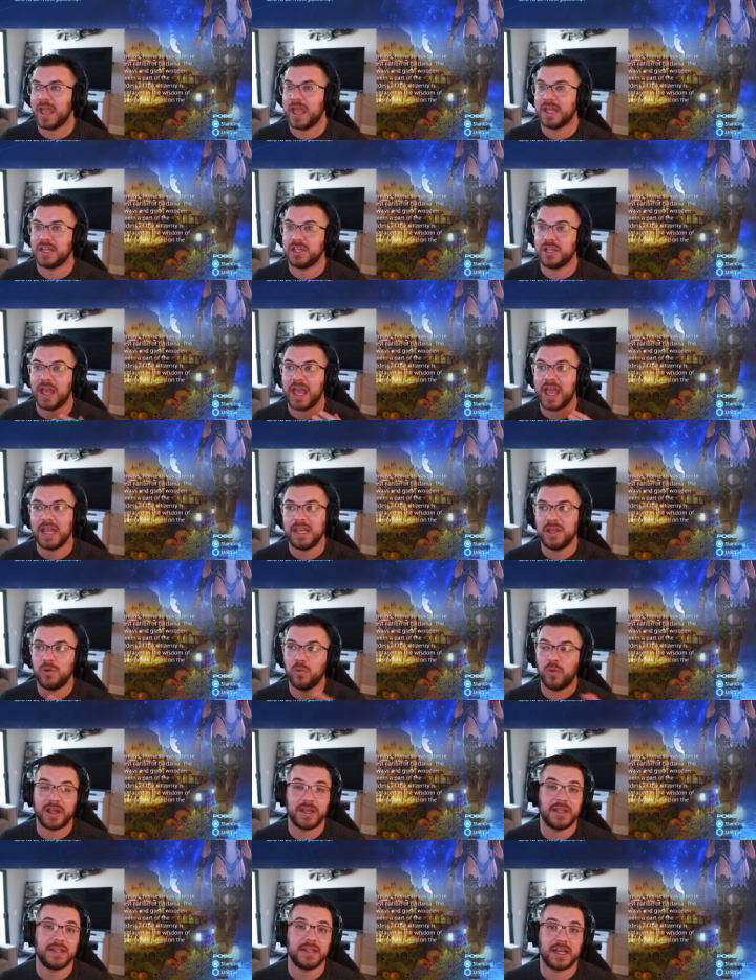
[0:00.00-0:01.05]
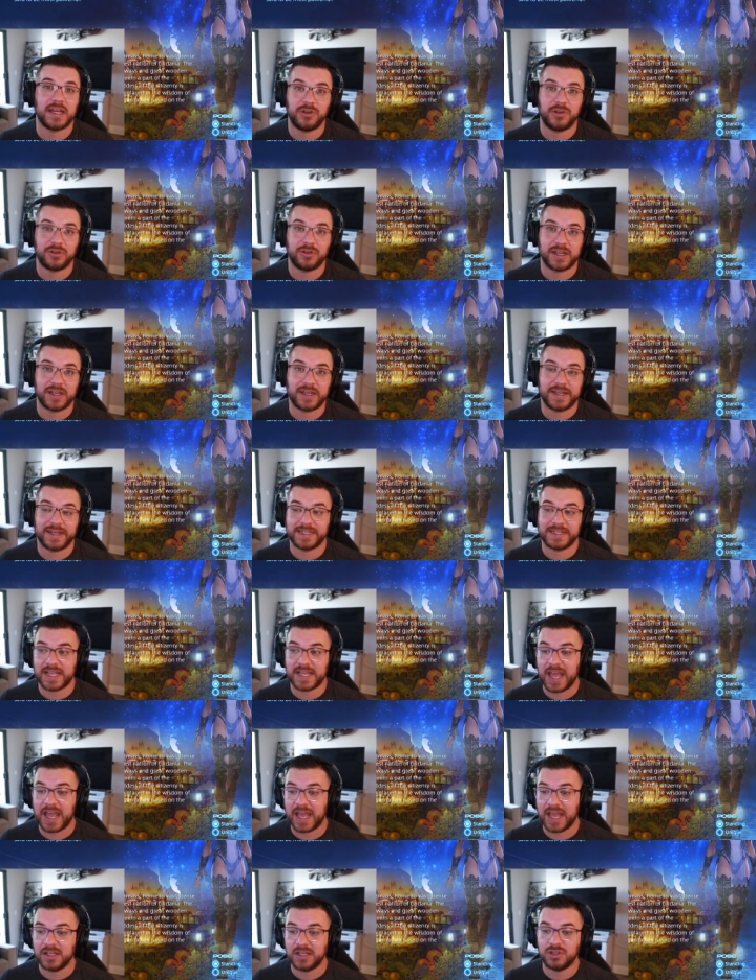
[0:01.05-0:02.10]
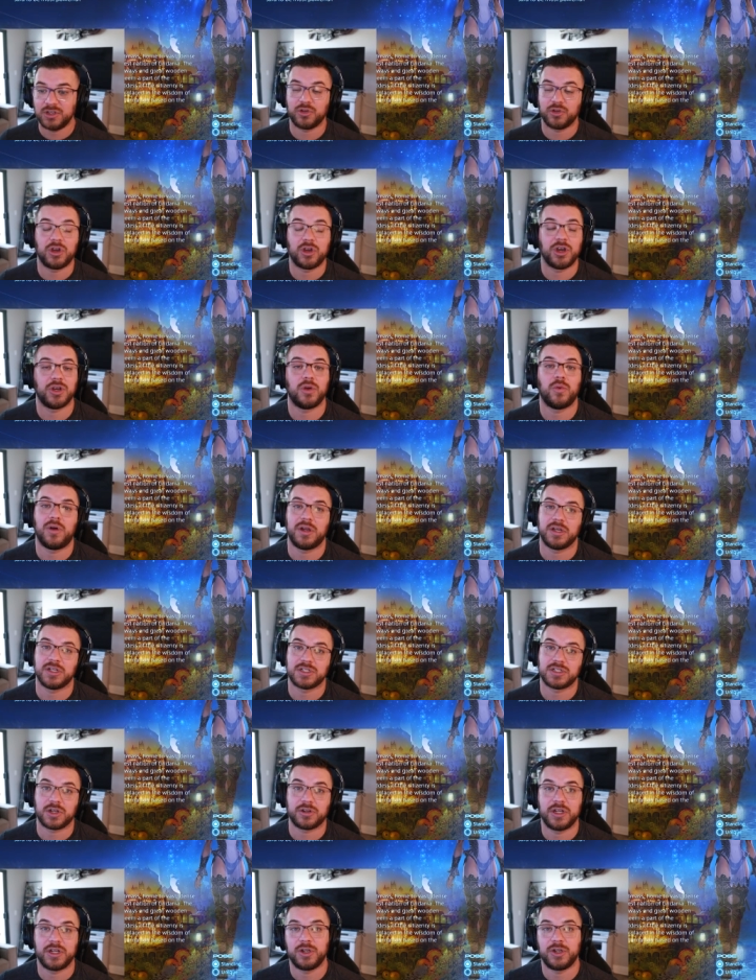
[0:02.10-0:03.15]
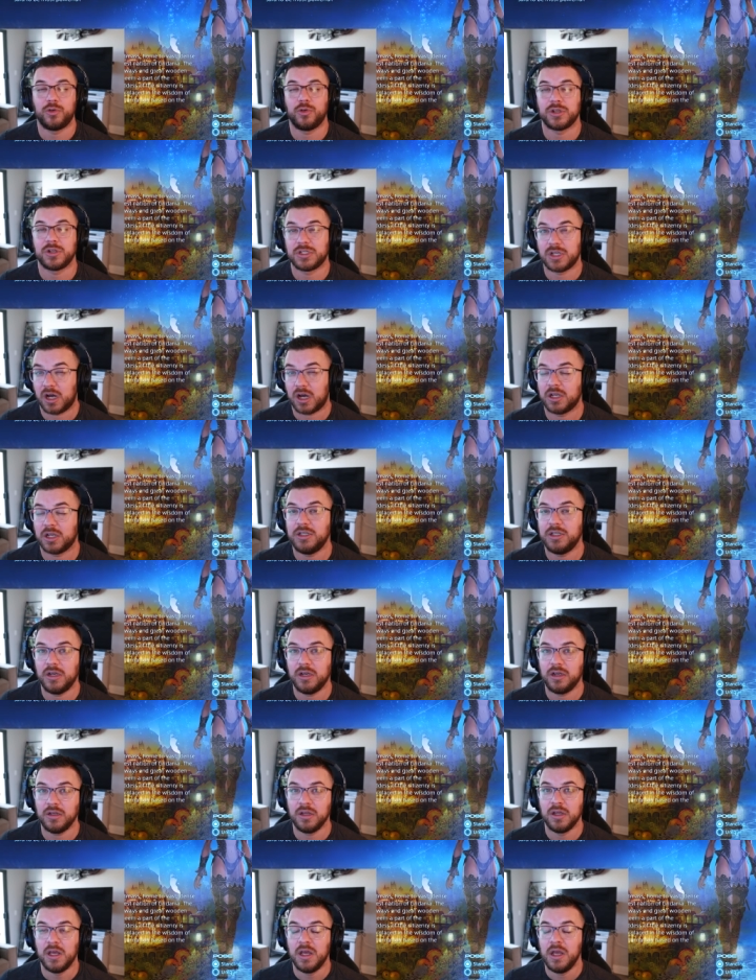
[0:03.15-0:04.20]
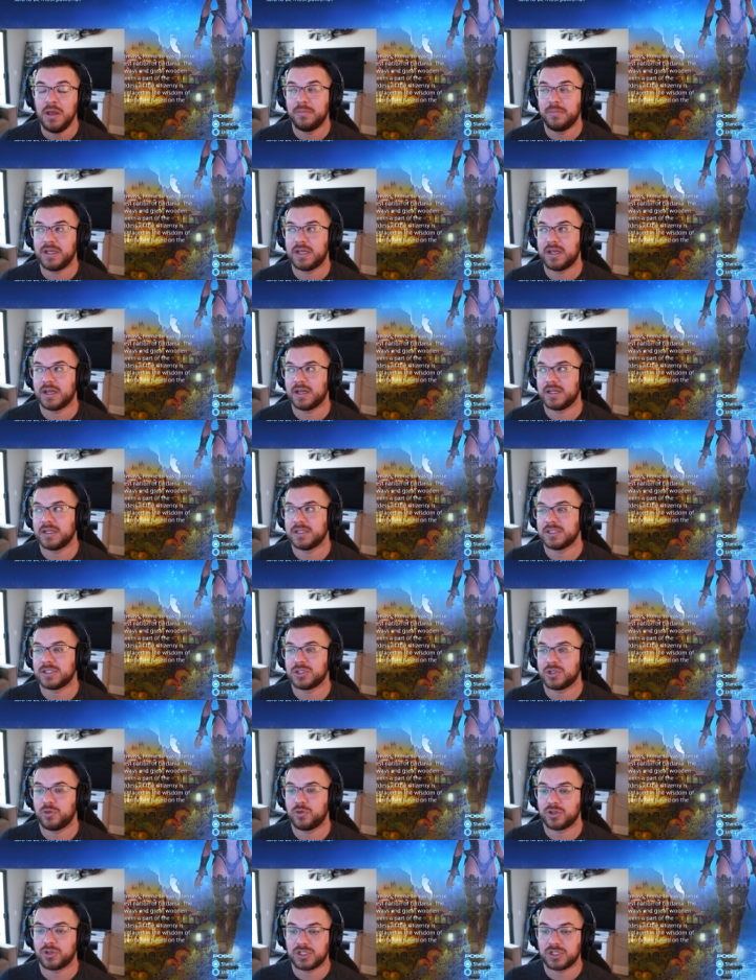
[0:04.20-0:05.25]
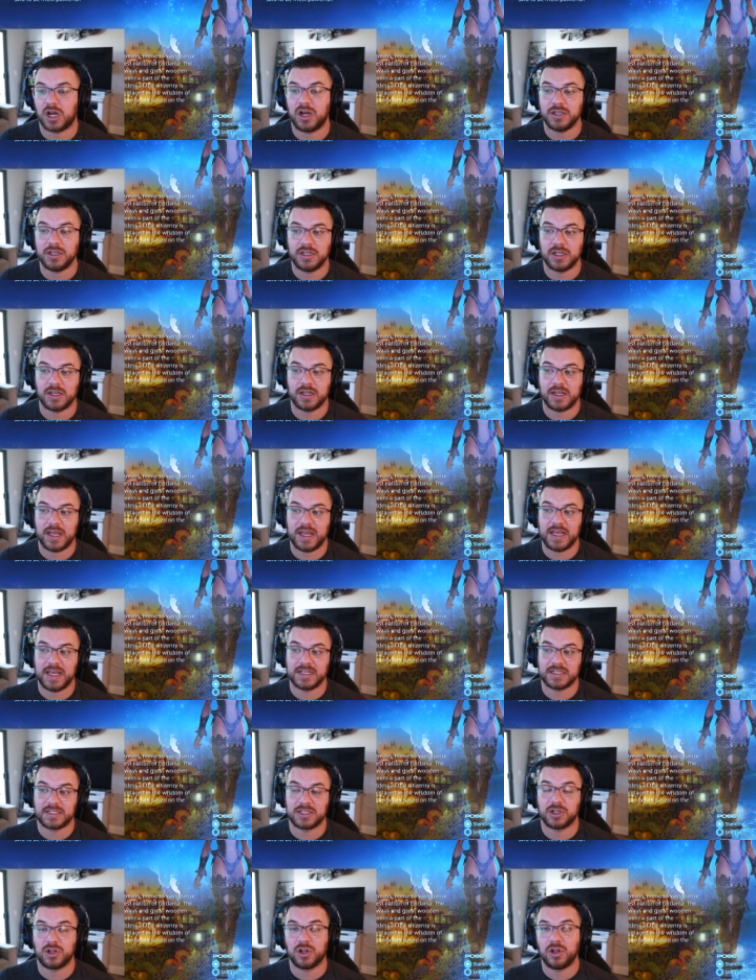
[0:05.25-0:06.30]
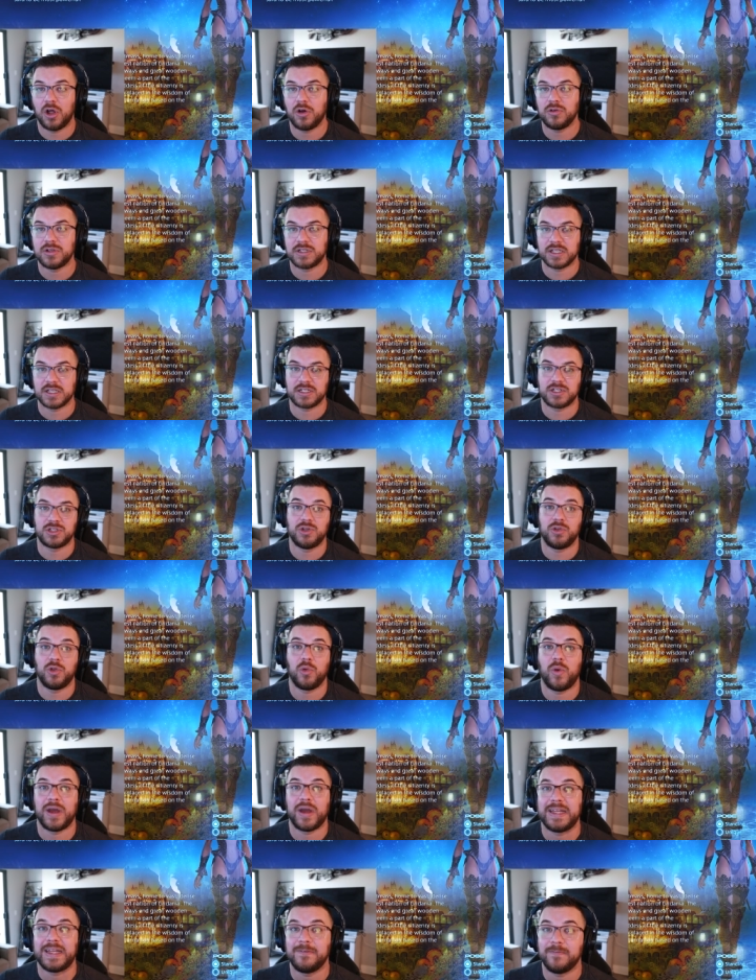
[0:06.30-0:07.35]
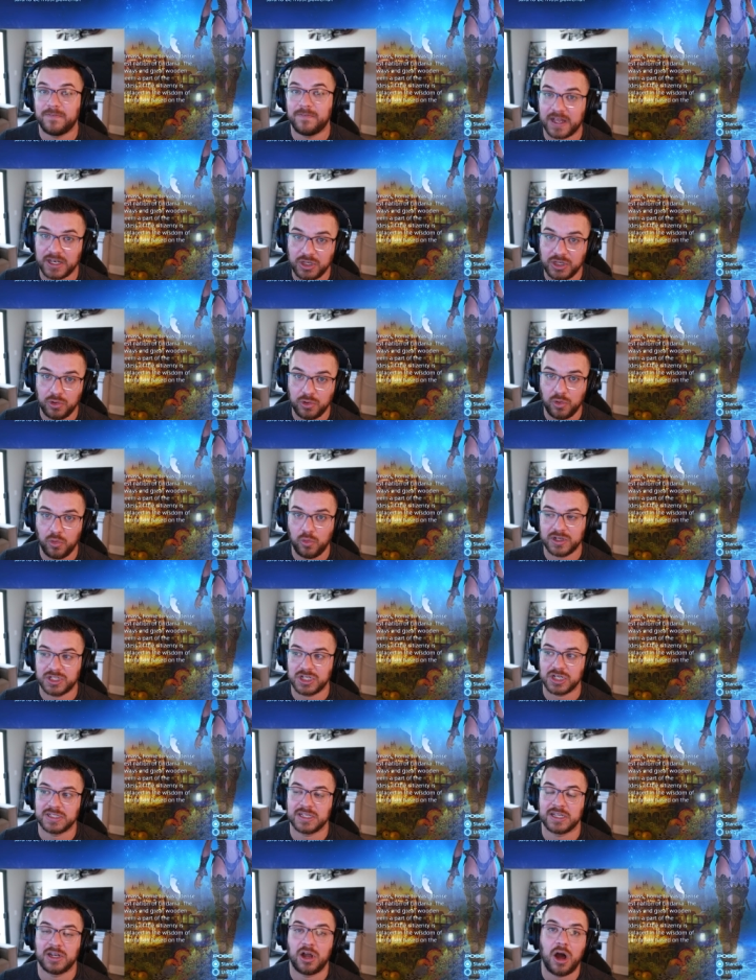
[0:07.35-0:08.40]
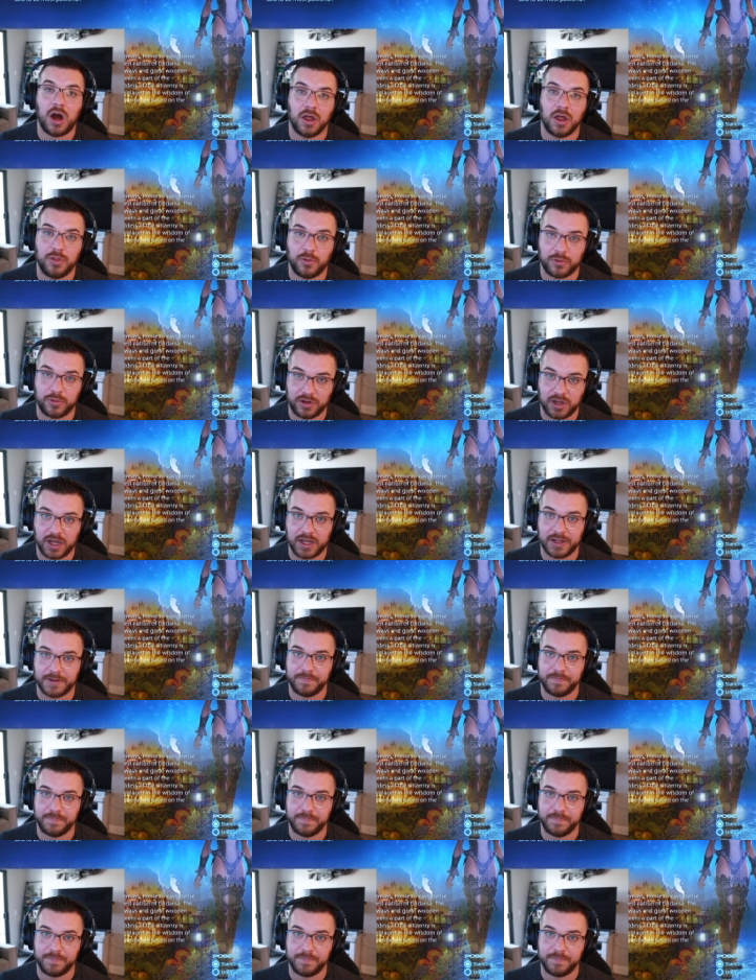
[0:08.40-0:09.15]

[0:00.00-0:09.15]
And any wedding that you're going to attend, you're going to want to start in Gridania, because Gridania is the closest to the wedding venue, which is in Hawthorne Hut,